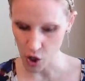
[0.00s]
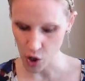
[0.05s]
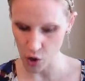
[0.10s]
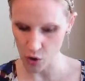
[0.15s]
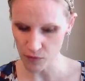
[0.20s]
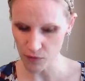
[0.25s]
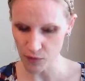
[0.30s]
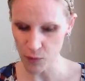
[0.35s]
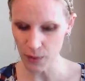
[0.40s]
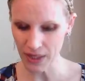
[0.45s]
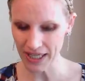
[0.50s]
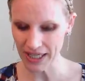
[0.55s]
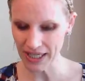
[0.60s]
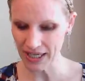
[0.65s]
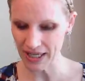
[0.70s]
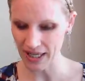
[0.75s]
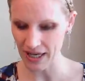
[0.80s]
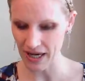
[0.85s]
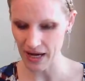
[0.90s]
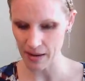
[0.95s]

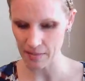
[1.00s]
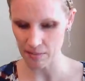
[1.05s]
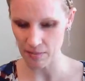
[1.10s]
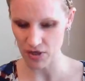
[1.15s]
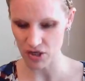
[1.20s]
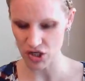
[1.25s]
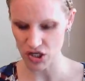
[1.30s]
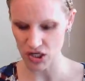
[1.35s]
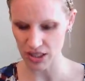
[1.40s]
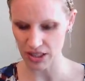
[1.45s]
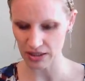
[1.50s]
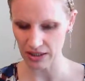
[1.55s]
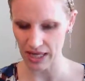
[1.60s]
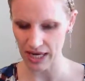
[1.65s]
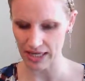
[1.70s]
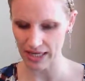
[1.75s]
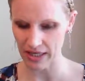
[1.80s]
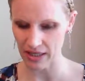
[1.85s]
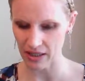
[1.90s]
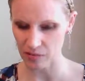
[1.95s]
Overweening in ambition,
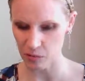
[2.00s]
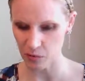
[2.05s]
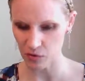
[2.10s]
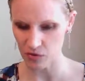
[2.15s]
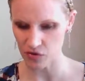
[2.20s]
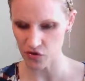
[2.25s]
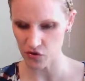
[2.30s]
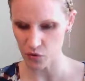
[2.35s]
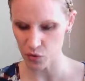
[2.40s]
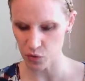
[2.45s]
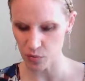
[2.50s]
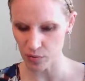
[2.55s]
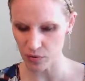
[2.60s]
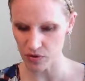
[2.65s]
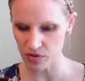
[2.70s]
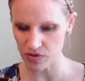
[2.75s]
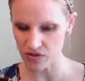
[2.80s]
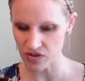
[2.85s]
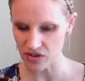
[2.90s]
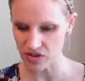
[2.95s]
lacking in moral
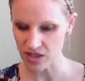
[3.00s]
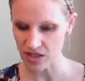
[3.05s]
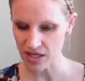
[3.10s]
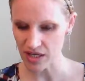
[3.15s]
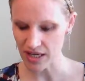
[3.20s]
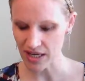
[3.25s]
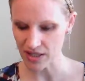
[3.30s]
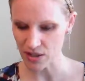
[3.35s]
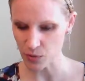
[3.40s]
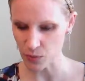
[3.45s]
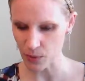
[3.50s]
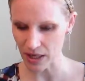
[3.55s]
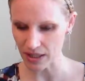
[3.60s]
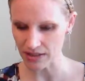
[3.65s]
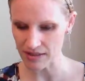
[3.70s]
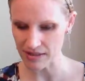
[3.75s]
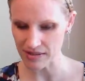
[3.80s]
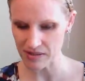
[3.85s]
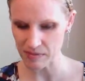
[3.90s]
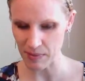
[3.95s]
scruples, and a
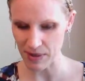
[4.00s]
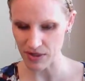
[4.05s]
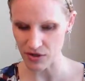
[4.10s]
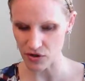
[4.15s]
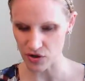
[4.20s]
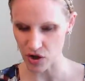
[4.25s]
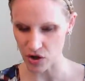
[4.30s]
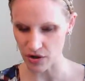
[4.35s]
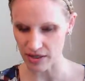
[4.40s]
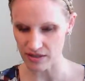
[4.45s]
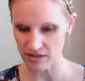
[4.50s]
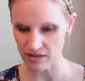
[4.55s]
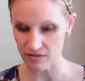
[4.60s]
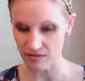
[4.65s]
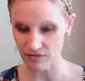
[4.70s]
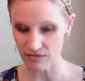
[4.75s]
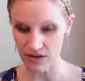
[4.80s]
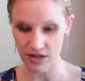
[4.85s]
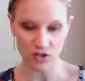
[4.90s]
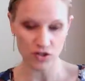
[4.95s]
reckless spender on his
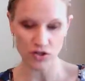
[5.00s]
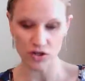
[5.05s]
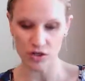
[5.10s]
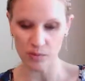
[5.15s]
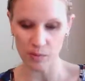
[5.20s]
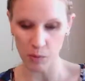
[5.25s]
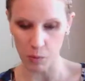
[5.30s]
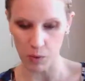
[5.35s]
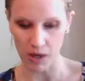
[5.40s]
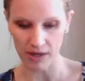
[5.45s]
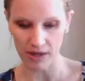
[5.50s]
fashionable